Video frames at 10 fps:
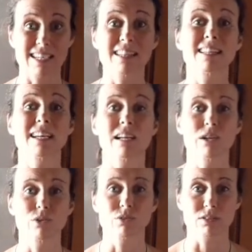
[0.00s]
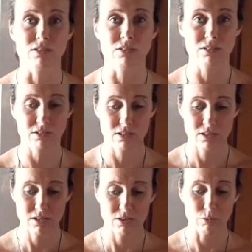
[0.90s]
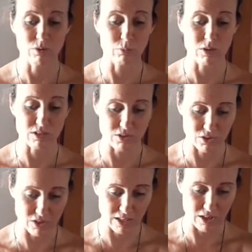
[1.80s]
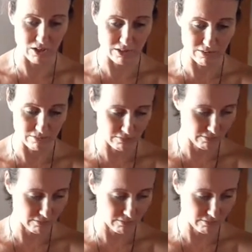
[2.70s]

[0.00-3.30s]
in the aloneness with what's going on.